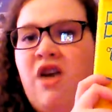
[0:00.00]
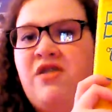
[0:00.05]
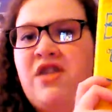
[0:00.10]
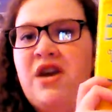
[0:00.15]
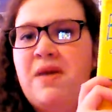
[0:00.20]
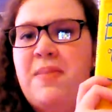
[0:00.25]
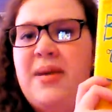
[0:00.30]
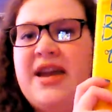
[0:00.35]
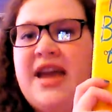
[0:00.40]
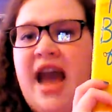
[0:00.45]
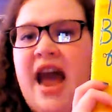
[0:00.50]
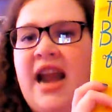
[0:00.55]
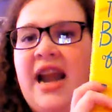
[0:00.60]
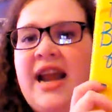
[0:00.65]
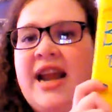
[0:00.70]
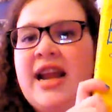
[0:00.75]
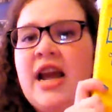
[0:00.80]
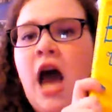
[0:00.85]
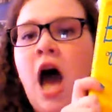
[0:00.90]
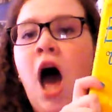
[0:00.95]
The
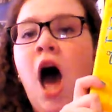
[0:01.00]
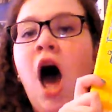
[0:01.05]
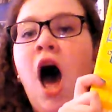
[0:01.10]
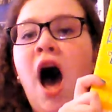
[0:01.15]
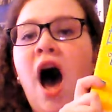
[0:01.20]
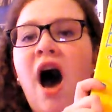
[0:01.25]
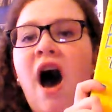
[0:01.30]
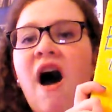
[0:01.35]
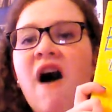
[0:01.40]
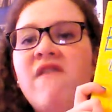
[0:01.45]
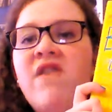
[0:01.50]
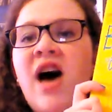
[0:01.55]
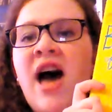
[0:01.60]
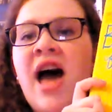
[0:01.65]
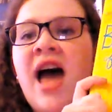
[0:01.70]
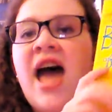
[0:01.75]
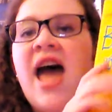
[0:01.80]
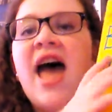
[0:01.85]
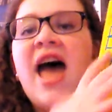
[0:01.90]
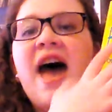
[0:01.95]
beginning of
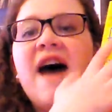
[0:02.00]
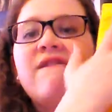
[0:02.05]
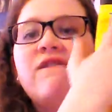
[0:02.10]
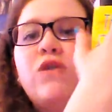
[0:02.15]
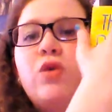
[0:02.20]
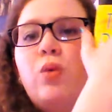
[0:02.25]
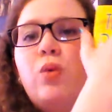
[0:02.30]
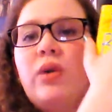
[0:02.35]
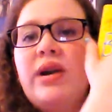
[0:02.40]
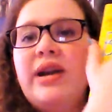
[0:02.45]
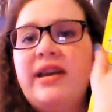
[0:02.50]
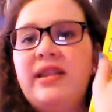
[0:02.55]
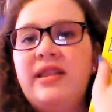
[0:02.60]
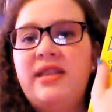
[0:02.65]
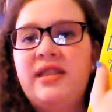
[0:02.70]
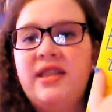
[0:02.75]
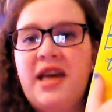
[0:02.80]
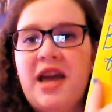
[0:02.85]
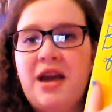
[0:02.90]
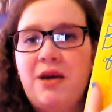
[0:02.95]

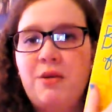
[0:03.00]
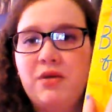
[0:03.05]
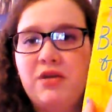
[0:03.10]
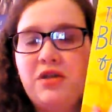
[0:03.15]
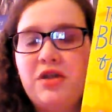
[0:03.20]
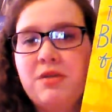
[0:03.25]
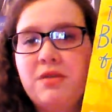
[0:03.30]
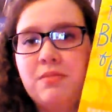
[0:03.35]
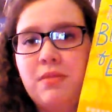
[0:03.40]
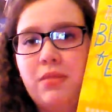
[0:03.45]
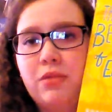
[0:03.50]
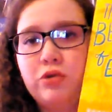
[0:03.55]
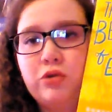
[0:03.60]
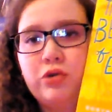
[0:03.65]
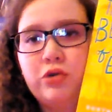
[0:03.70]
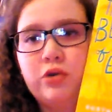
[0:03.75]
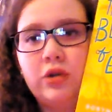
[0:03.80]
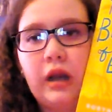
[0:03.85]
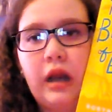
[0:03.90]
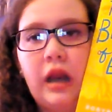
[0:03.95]
everything with the
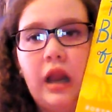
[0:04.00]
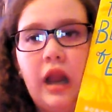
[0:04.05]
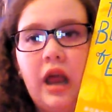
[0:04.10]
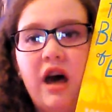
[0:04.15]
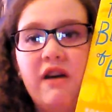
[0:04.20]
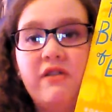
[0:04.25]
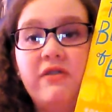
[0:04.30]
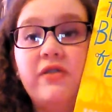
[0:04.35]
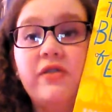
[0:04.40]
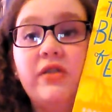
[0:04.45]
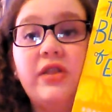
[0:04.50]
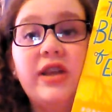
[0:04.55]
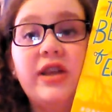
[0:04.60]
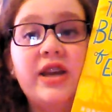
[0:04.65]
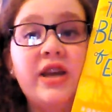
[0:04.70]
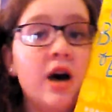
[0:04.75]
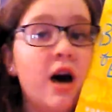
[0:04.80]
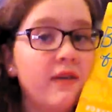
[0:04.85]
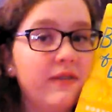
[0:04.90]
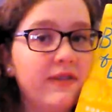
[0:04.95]
most lovely
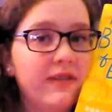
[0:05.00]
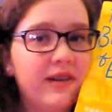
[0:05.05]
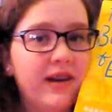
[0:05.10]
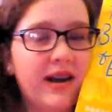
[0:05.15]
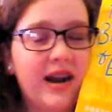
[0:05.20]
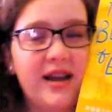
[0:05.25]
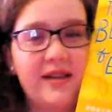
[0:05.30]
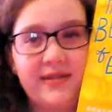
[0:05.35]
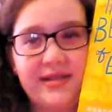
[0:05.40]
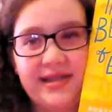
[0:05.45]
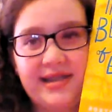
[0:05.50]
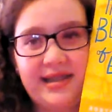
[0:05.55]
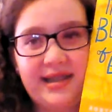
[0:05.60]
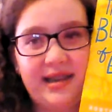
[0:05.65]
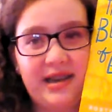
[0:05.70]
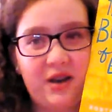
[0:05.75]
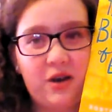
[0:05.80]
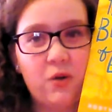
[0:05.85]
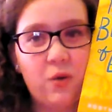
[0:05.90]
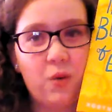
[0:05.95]
cover I've
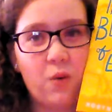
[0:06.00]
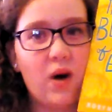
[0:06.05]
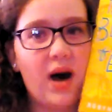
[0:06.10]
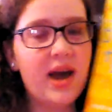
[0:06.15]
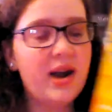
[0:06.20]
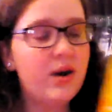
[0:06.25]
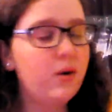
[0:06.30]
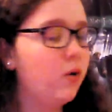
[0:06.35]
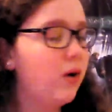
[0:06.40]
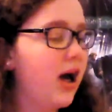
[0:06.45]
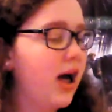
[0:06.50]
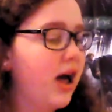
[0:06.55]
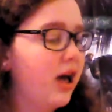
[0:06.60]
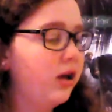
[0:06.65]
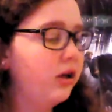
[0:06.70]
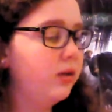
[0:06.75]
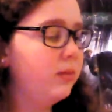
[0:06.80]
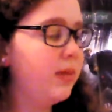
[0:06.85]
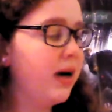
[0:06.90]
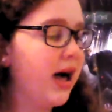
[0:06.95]
seen in quite a
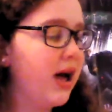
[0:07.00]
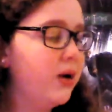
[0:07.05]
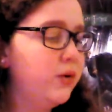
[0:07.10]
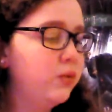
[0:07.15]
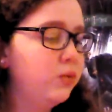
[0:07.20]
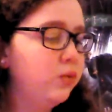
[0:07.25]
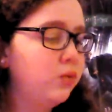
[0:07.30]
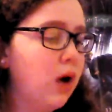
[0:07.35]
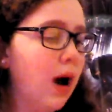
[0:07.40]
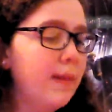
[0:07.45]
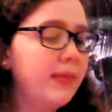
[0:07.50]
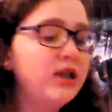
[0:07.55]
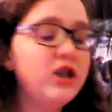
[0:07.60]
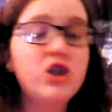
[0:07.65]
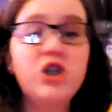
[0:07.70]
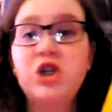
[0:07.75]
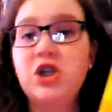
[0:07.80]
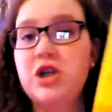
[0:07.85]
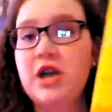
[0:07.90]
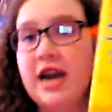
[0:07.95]
while by Robin
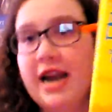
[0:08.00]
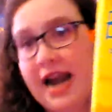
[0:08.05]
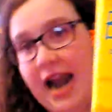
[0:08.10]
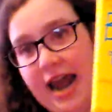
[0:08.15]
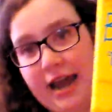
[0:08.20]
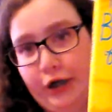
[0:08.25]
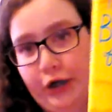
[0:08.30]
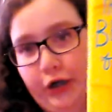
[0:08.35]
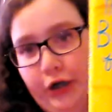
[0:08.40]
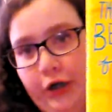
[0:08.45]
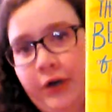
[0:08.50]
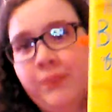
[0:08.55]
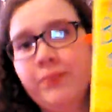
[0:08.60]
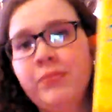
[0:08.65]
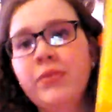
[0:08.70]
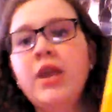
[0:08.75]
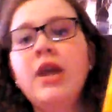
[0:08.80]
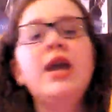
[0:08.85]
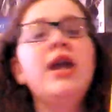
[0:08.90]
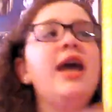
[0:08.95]
Schneider.
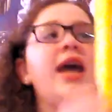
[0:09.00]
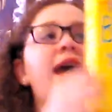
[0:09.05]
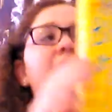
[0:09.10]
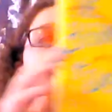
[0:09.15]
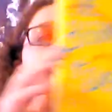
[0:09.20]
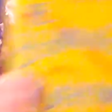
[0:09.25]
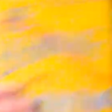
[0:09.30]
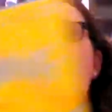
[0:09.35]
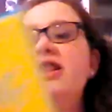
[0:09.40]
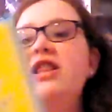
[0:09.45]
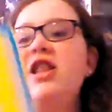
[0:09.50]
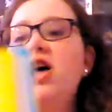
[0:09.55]
And hey,